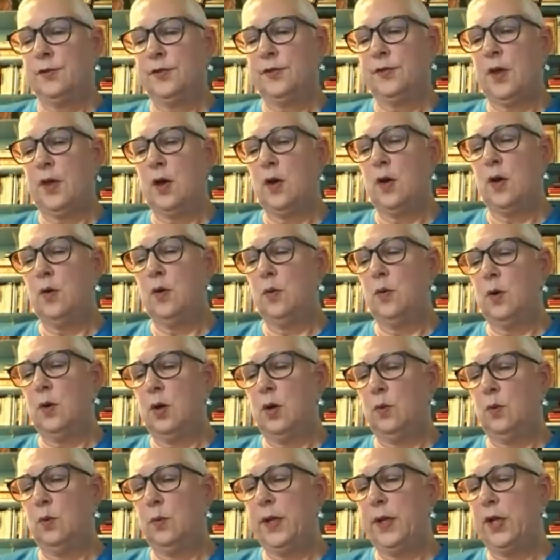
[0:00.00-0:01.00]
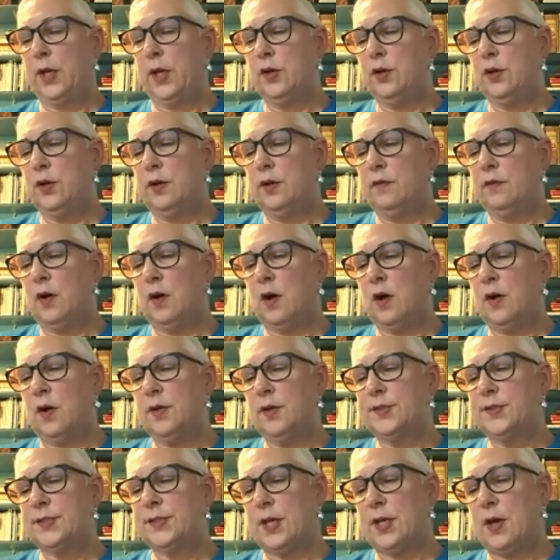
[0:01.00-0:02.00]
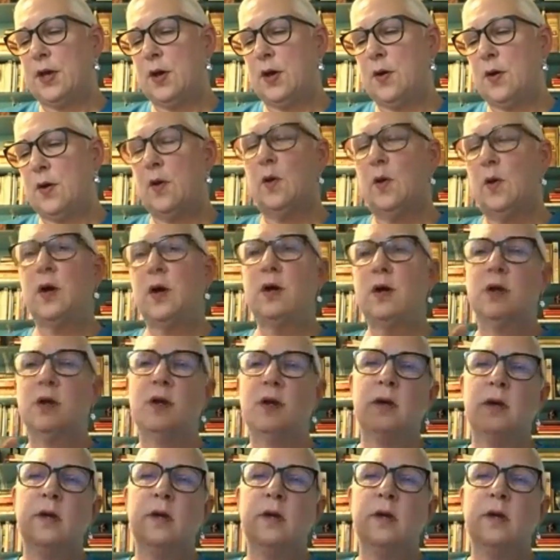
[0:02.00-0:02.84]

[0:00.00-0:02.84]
So we could have also,